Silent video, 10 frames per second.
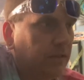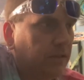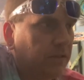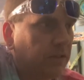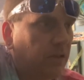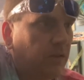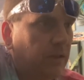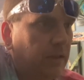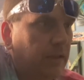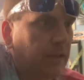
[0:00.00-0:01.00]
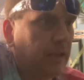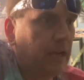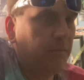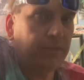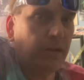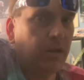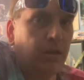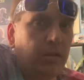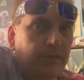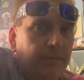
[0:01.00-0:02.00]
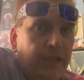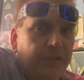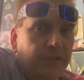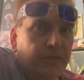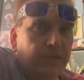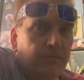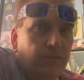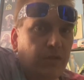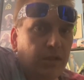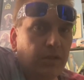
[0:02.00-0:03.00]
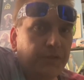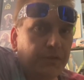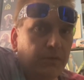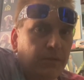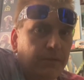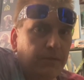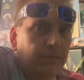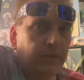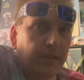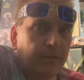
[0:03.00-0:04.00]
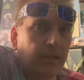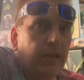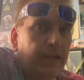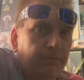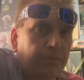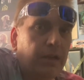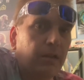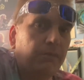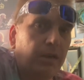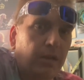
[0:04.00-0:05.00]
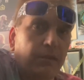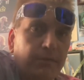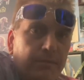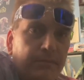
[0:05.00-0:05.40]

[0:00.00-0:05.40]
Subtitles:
So, I'm proud of all of them, not just one or two or whatever. I'm proud of all of them.